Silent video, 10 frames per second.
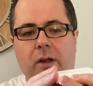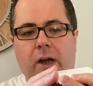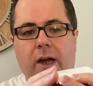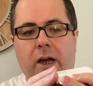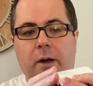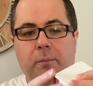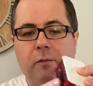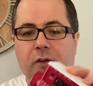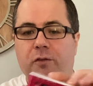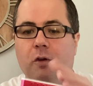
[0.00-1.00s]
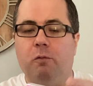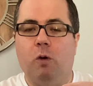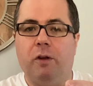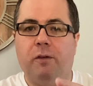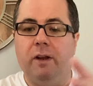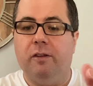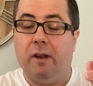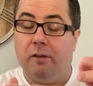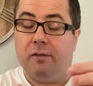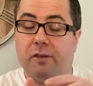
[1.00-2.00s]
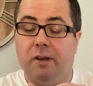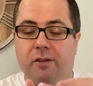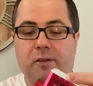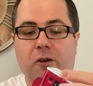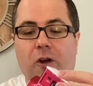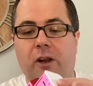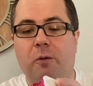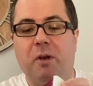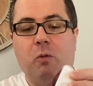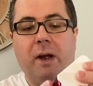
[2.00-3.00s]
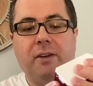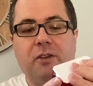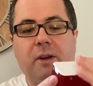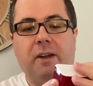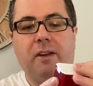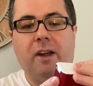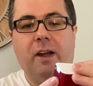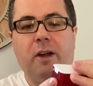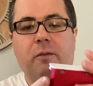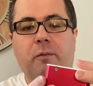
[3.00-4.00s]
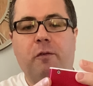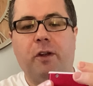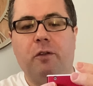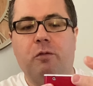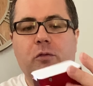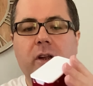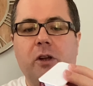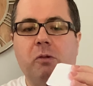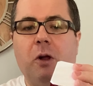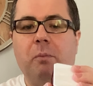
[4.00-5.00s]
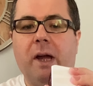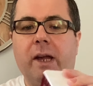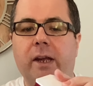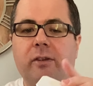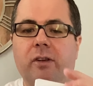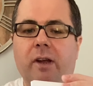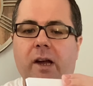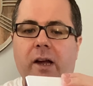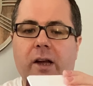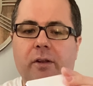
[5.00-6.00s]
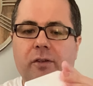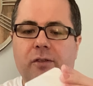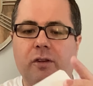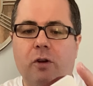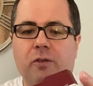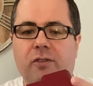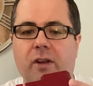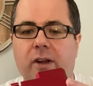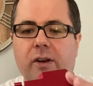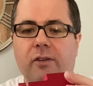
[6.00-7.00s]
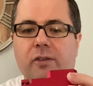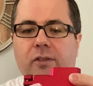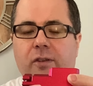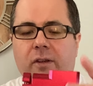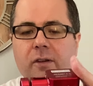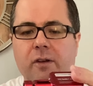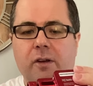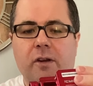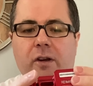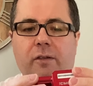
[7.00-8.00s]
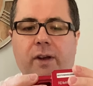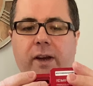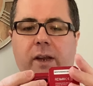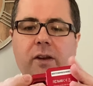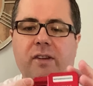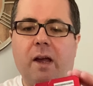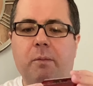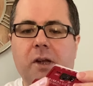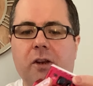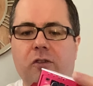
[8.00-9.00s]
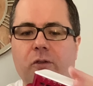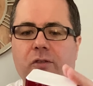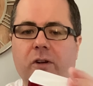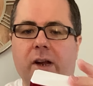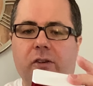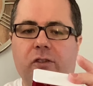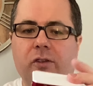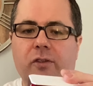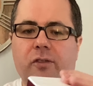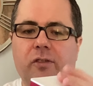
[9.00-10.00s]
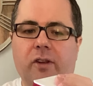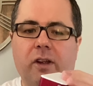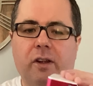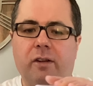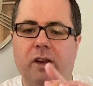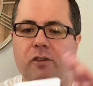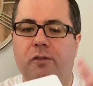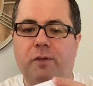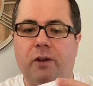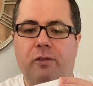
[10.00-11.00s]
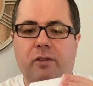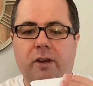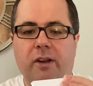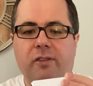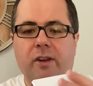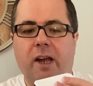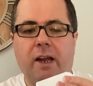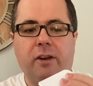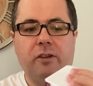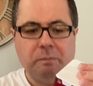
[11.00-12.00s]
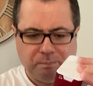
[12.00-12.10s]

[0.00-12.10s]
Um, first of all, what you feel is it's, it's got a little bit of weight to it. Um, feels really well made. Uh, there's no signs of any damage or scratches. Uh, it just feels nice in the hand.